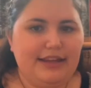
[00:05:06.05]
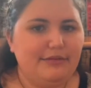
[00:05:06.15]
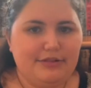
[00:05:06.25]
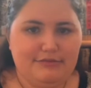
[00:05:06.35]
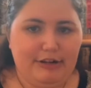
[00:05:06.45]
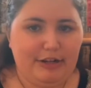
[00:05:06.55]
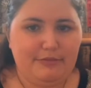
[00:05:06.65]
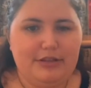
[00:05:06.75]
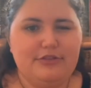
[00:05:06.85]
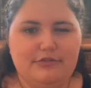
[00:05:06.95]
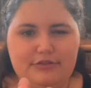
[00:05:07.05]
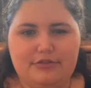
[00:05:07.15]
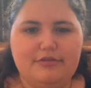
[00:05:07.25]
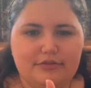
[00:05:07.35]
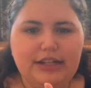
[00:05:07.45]
I would recommend you
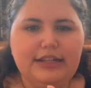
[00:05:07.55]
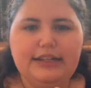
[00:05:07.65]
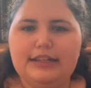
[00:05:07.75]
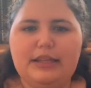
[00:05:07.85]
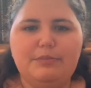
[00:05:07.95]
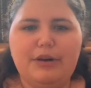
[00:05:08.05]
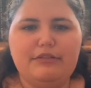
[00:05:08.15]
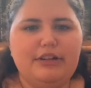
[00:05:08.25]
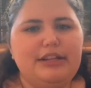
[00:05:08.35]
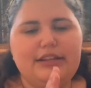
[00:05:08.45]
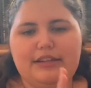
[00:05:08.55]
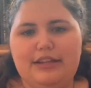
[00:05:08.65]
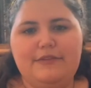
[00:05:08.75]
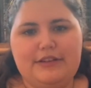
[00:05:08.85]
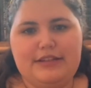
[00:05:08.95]
to keep on reading.
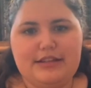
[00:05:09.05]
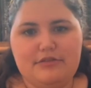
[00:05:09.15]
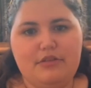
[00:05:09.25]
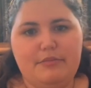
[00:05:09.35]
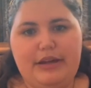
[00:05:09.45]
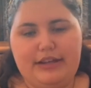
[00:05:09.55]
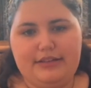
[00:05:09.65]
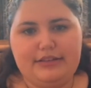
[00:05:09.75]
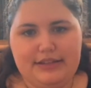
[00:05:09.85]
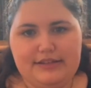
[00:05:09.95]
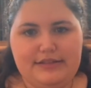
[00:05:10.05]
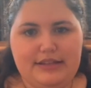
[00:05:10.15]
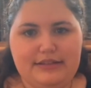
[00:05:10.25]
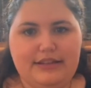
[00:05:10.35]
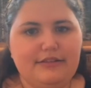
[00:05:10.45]
If it takes you aback, these
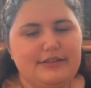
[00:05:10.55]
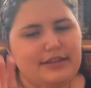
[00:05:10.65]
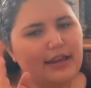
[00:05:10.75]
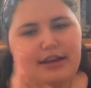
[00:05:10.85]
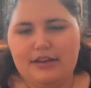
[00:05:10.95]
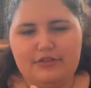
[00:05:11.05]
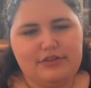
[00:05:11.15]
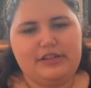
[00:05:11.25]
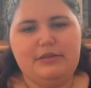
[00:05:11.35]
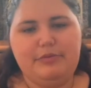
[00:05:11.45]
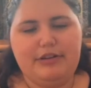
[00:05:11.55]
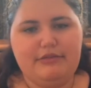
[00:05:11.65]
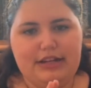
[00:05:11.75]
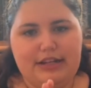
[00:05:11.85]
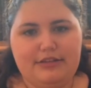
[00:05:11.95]
details, just keep on
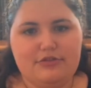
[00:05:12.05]
reading.